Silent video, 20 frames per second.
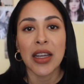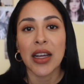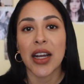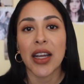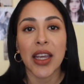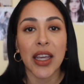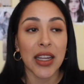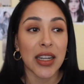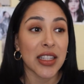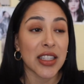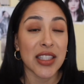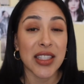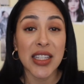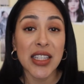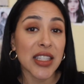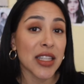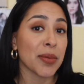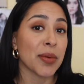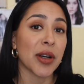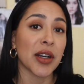Again, it's
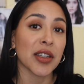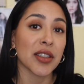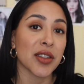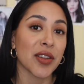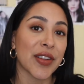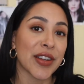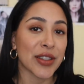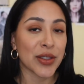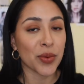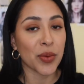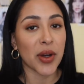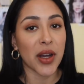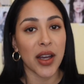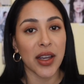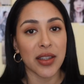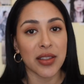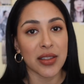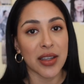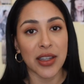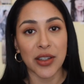60 bucks, so that's
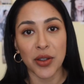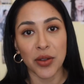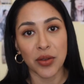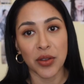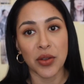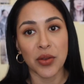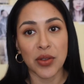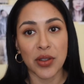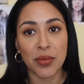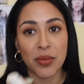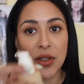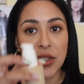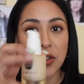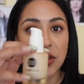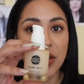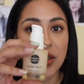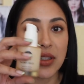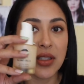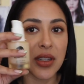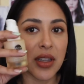why I don't use it
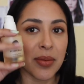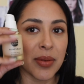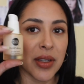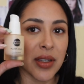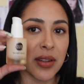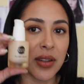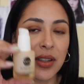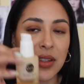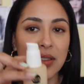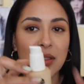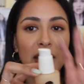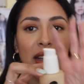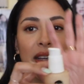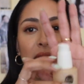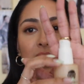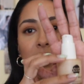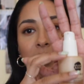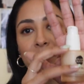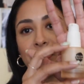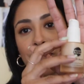much, because I mean, it's
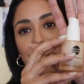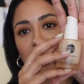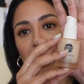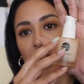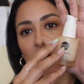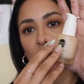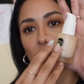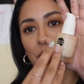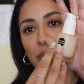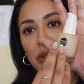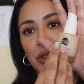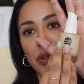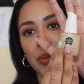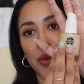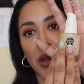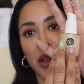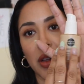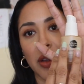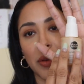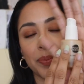not super
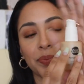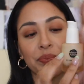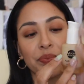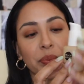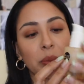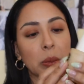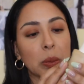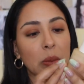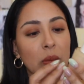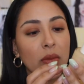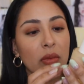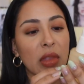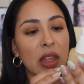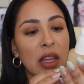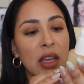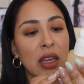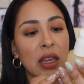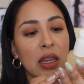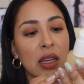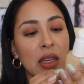small.
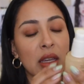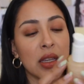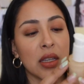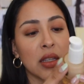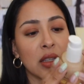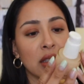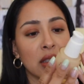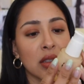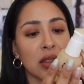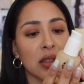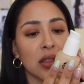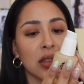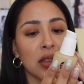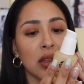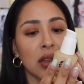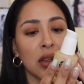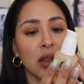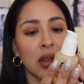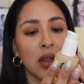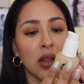It
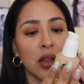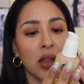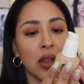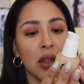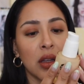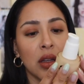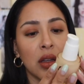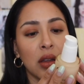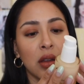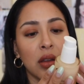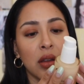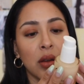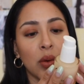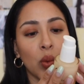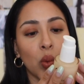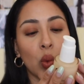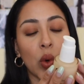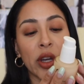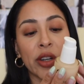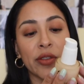is
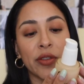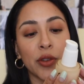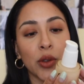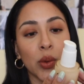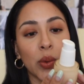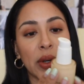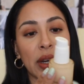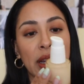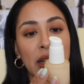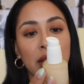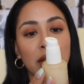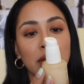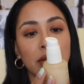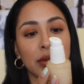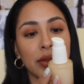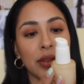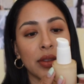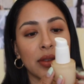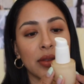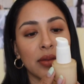one fluid
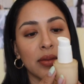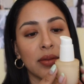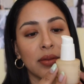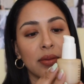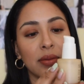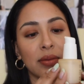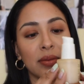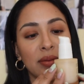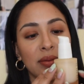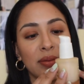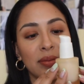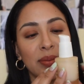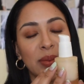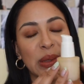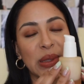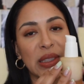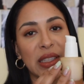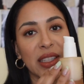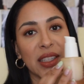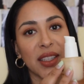ounce,
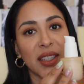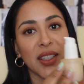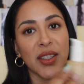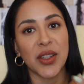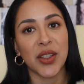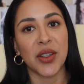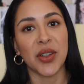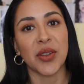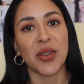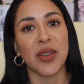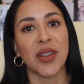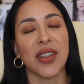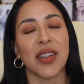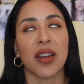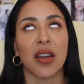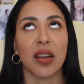but like, you know,